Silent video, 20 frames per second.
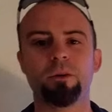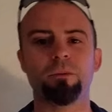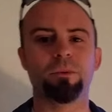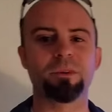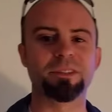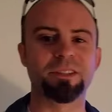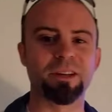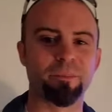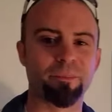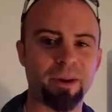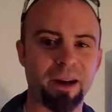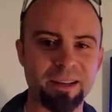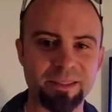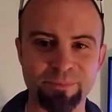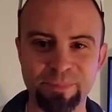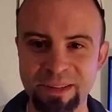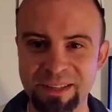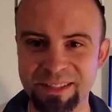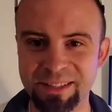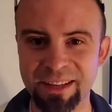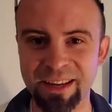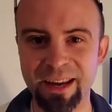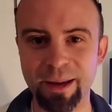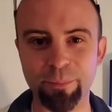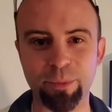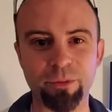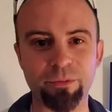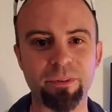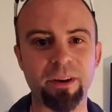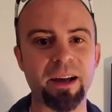What's up guys, BC
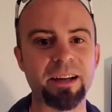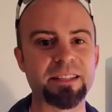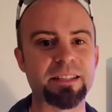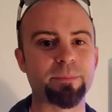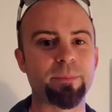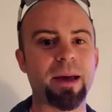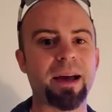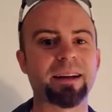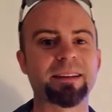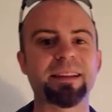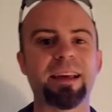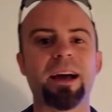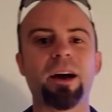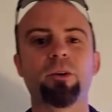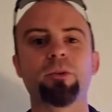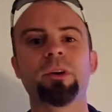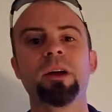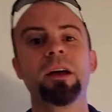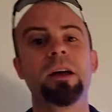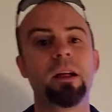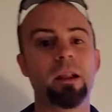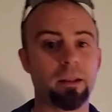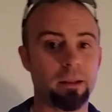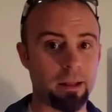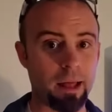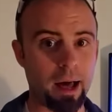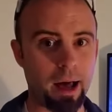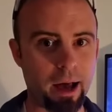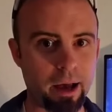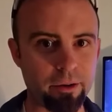Amplified SmackDown
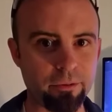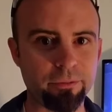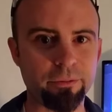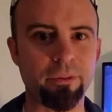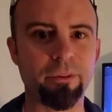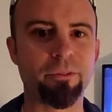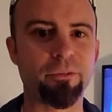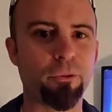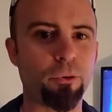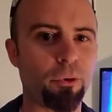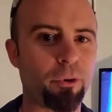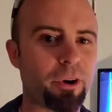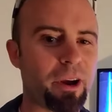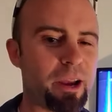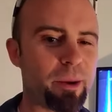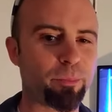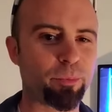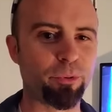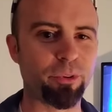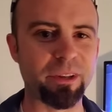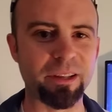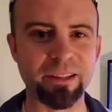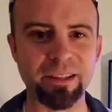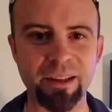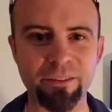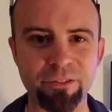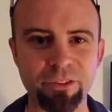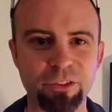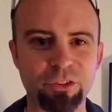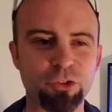live for April
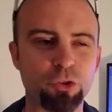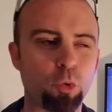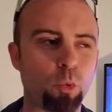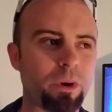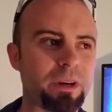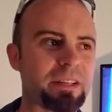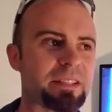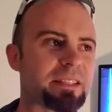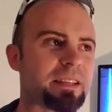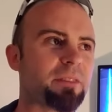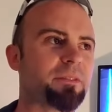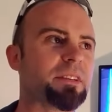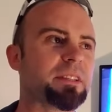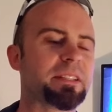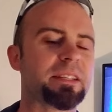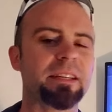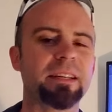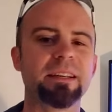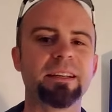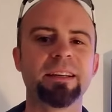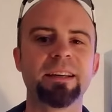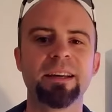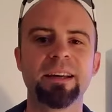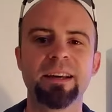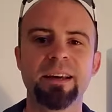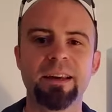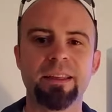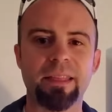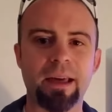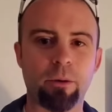11th, 2017.
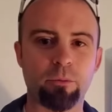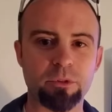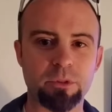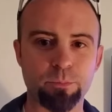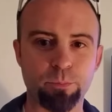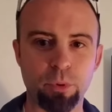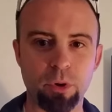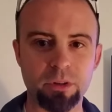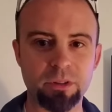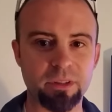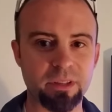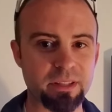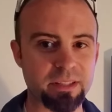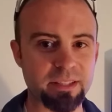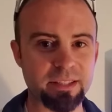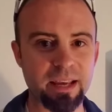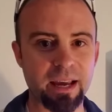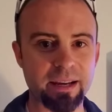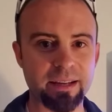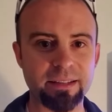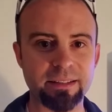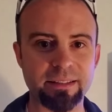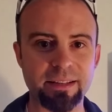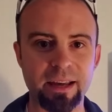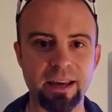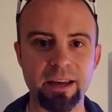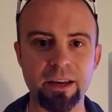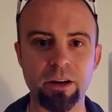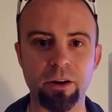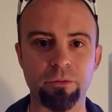That was booked the second
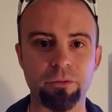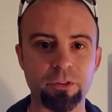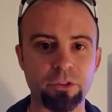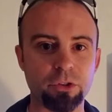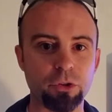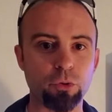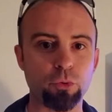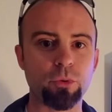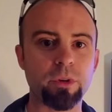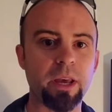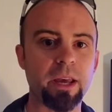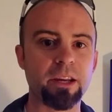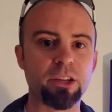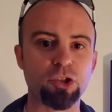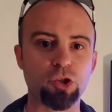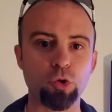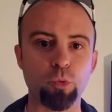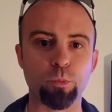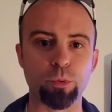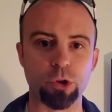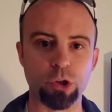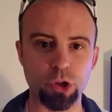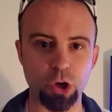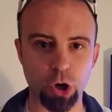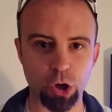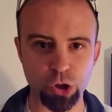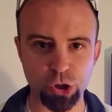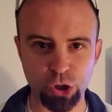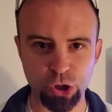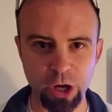day of the two-day
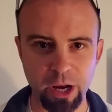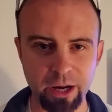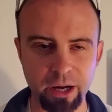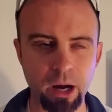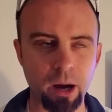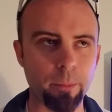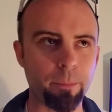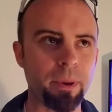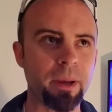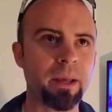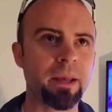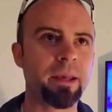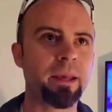Superstar Shakeup.